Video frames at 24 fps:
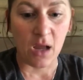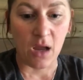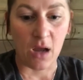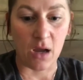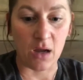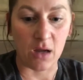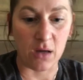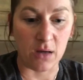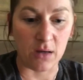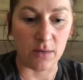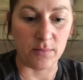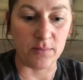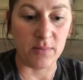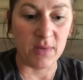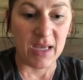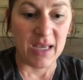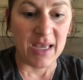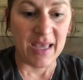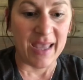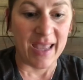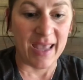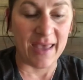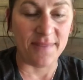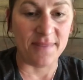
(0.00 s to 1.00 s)
And
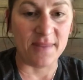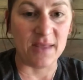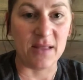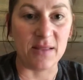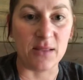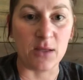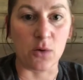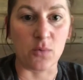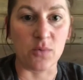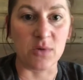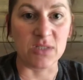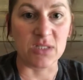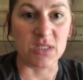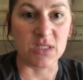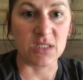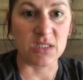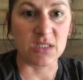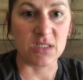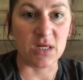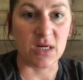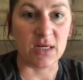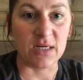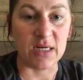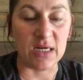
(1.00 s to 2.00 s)
then there was a
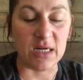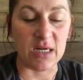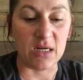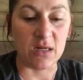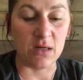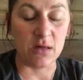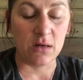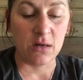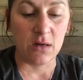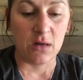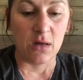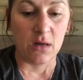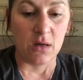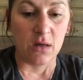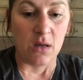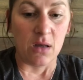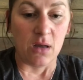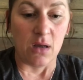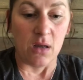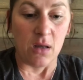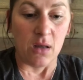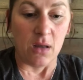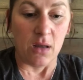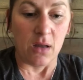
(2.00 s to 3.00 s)
study
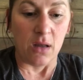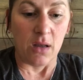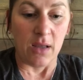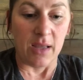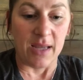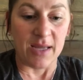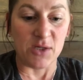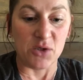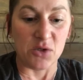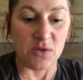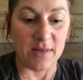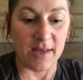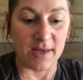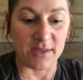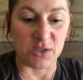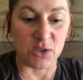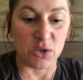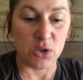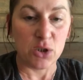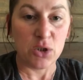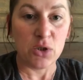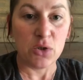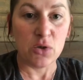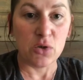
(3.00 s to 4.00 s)
in
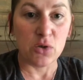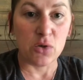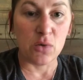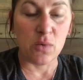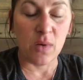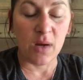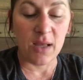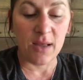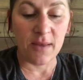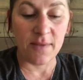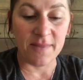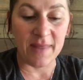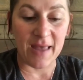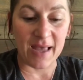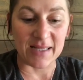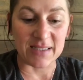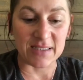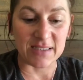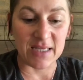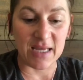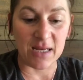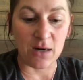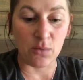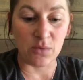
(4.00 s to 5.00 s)
2002 that
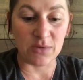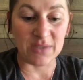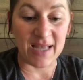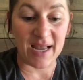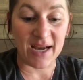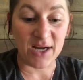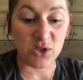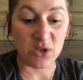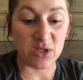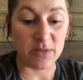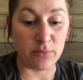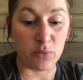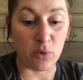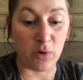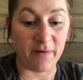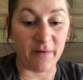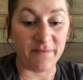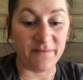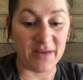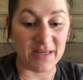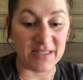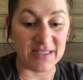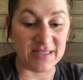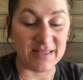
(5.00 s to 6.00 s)
said it was actually more
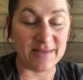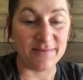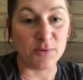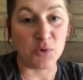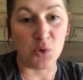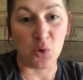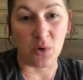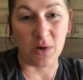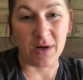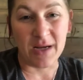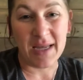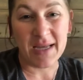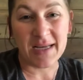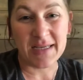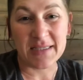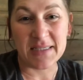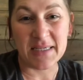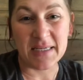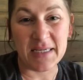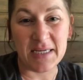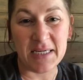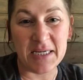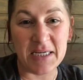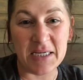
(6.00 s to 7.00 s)
effective than
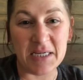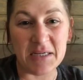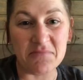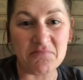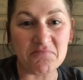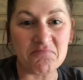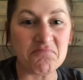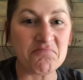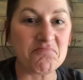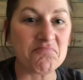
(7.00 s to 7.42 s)
chlorhexidine.